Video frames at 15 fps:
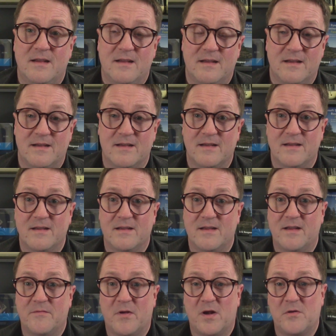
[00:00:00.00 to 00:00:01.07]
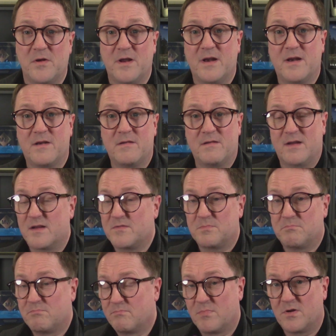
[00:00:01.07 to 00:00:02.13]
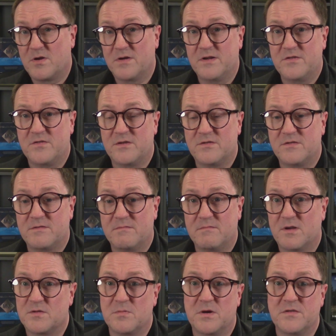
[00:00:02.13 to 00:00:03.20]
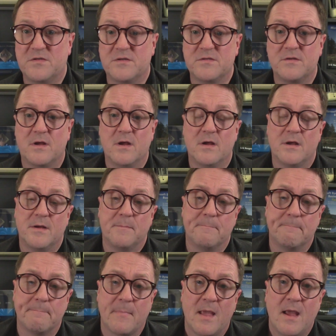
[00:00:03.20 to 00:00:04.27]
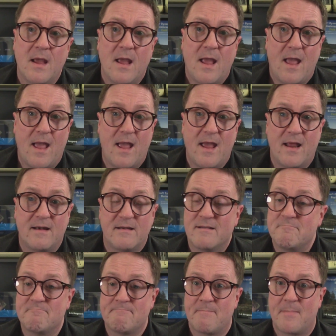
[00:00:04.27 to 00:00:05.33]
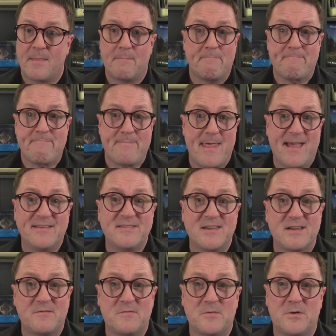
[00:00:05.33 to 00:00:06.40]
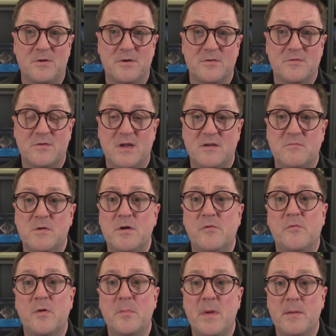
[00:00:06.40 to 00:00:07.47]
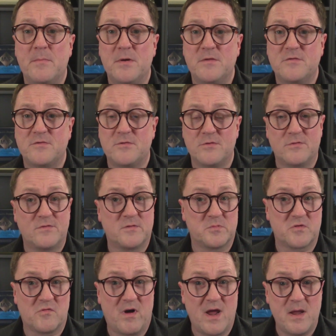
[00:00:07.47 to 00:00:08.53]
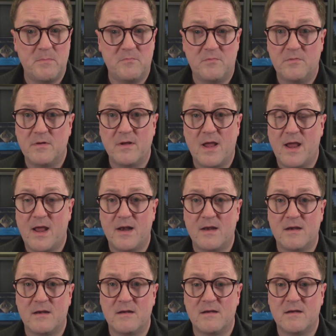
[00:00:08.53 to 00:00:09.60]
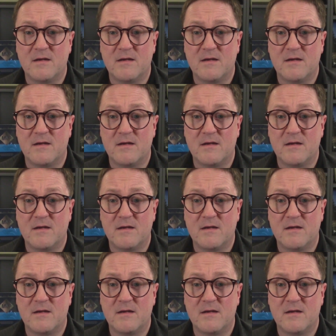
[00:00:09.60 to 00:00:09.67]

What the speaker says: evaluated conditions expressions. That's it for today's video. Remember to subscribe and